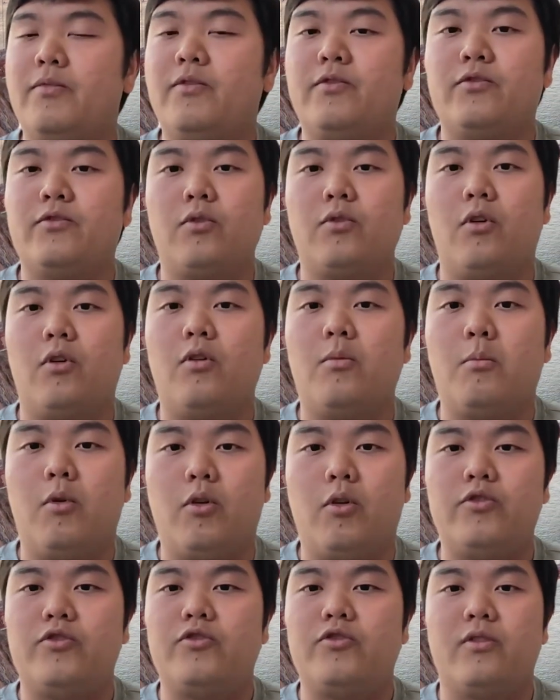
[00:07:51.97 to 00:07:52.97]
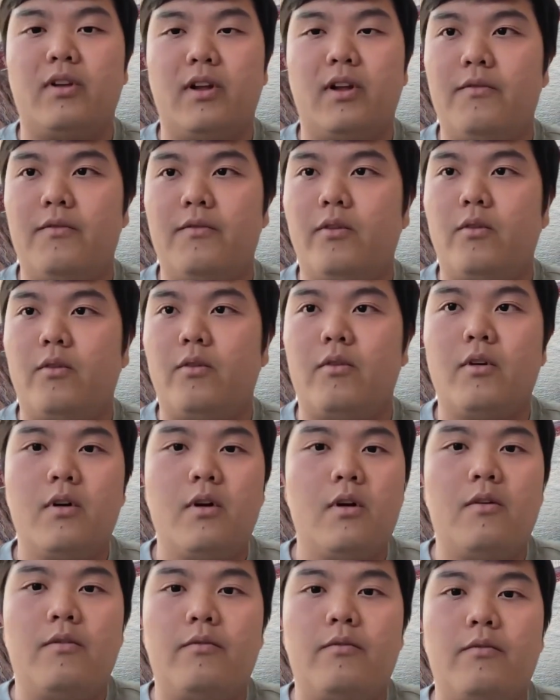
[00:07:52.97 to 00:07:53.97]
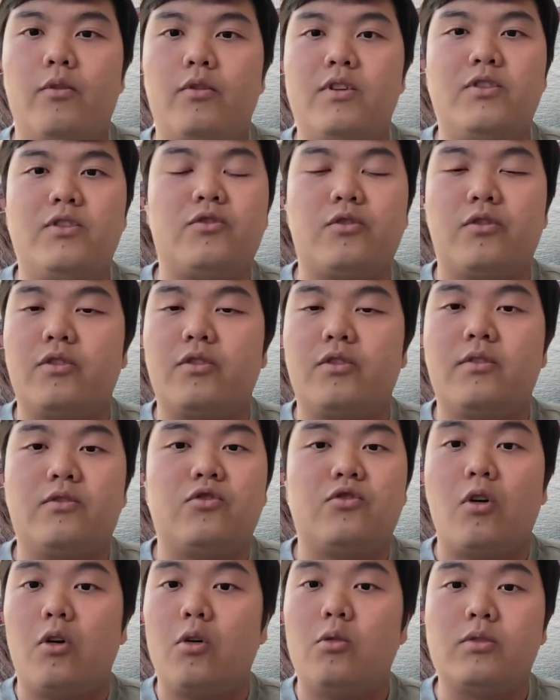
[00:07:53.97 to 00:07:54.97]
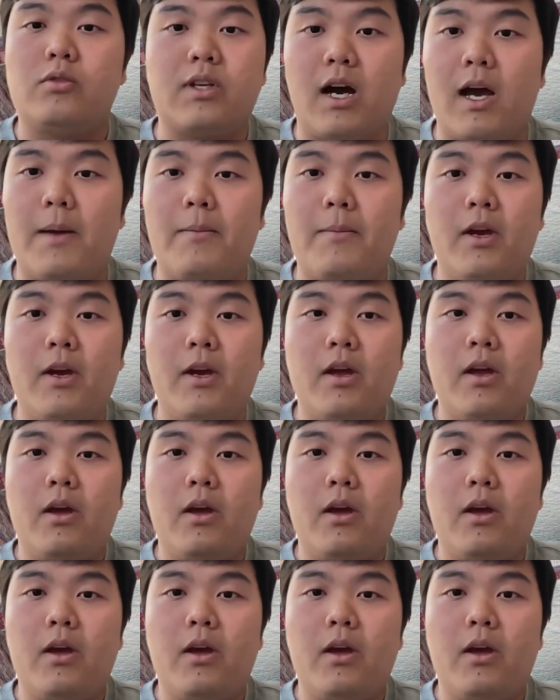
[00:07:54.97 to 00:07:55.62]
soil moisture level, for this certain soil type,